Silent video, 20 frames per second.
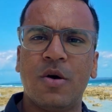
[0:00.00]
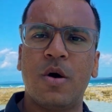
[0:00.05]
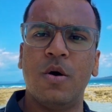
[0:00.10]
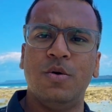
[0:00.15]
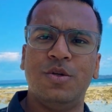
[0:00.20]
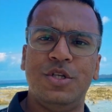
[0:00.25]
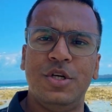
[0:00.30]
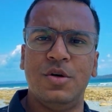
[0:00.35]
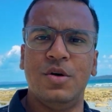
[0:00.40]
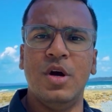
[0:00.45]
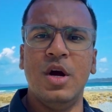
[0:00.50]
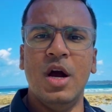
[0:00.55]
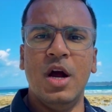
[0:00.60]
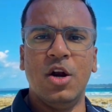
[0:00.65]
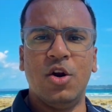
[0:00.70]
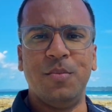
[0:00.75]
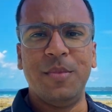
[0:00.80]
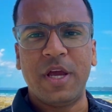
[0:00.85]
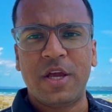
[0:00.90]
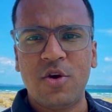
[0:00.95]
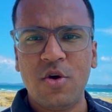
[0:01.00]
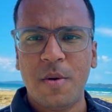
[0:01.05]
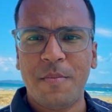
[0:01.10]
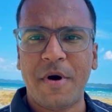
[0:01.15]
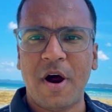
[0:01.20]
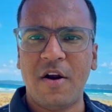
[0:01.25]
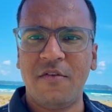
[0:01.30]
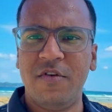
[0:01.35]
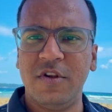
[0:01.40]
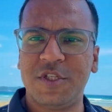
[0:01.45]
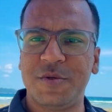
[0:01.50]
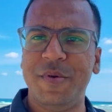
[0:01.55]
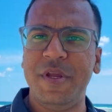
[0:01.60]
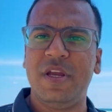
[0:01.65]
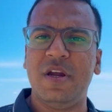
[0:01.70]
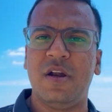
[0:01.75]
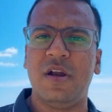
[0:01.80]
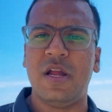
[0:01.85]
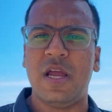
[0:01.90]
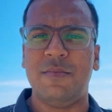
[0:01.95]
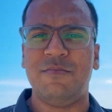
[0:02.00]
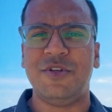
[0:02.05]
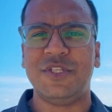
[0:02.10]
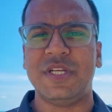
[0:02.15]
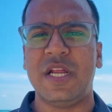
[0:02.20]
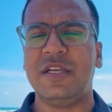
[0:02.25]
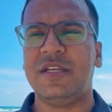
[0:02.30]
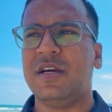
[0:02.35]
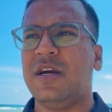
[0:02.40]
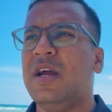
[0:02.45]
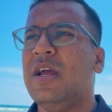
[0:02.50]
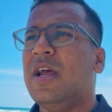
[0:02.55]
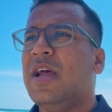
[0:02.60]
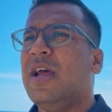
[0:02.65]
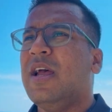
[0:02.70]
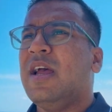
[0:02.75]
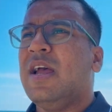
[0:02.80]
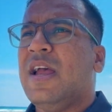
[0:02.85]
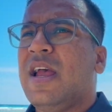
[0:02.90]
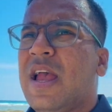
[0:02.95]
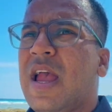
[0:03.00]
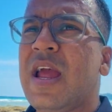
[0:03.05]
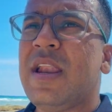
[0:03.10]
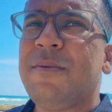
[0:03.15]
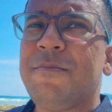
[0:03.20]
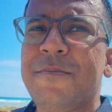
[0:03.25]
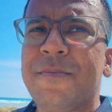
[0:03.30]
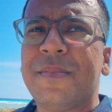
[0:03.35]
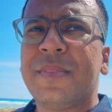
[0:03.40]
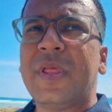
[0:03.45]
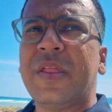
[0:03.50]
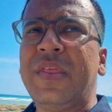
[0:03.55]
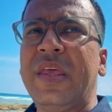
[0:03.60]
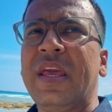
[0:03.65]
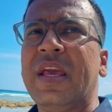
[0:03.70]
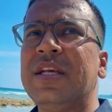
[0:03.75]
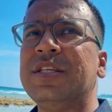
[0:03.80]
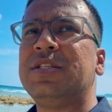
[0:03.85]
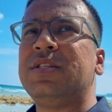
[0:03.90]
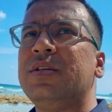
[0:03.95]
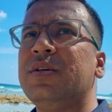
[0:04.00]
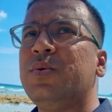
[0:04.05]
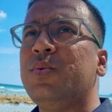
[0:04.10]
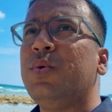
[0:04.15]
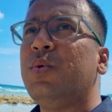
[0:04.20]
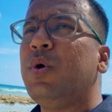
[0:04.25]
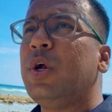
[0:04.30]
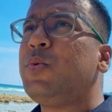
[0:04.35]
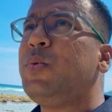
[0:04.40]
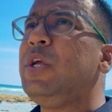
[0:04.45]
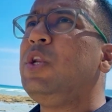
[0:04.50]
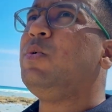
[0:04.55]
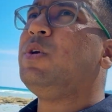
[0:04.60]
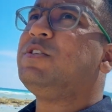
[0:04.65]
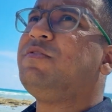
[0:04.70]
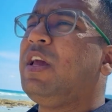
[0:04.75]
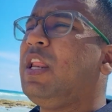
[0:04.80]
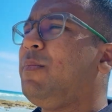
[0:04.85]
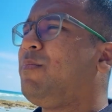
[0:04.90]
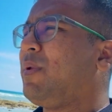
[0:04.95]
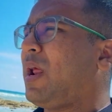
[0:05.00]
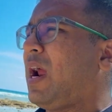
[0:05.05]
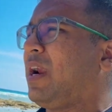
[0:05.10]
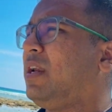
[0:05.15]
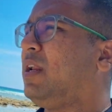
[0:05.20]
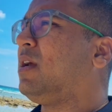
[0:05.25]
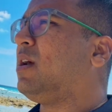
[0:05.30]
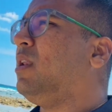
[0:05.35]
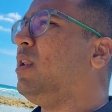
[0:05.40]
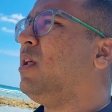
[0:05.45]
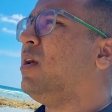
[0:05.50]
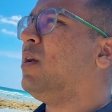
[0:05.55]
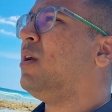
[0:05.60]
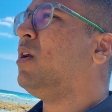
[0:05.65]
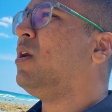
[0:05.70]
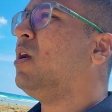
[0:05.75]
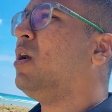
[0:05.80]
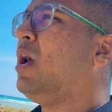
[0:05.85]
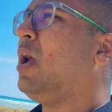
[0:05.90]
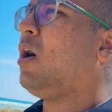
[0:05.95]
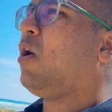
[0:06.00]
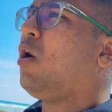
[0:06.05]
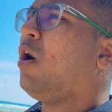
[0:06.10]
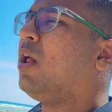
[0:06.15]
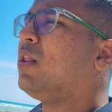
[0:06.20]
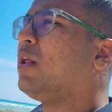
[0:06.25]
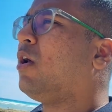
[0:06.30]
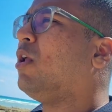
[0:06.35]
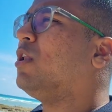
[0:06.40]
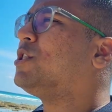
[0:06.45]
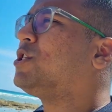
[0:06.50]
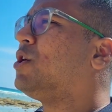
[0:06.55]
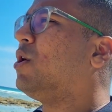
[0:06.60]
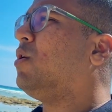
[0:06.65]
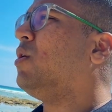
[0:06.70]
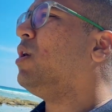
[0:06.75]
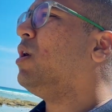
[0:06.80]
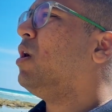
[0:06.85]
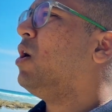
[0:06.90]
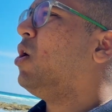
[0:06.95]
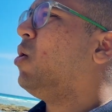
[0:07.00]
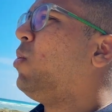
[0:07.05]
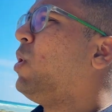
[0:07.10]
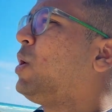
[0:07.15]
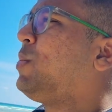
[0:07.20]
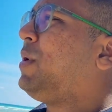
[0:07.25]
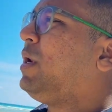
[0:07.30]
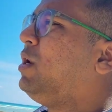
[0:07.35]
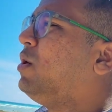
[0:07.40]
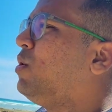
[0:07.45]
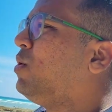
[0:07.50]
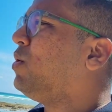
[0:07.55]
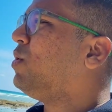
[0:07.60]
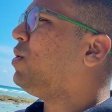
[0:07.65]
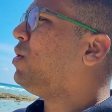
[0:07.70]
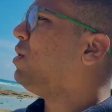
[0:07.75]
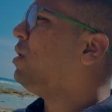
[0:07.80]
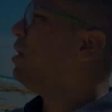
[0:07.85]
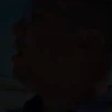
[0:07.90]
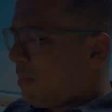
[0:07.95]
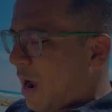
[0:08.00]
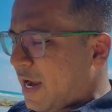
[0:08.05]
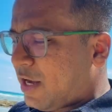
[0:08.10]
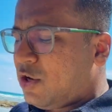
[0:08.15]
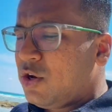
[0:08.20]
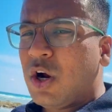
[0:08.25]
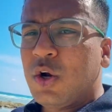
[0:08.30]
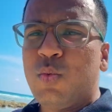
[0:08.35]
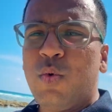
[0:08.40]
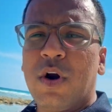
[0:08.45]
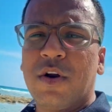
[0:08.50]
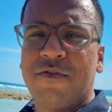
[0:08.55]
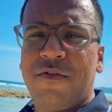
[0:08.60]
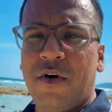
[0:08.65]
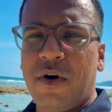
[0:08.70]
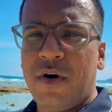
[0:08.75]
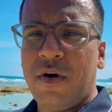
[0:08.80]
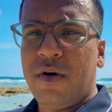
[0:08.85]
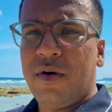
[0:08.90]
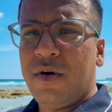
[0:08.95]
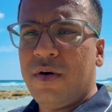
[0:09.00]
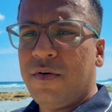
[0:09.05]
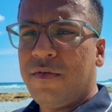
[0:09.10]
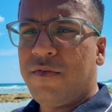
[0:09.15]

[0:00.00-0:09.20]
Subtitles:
coach you to make you a powerful speaker and presenter. And the thing is, what we do is very practical. Also, what we do might not work for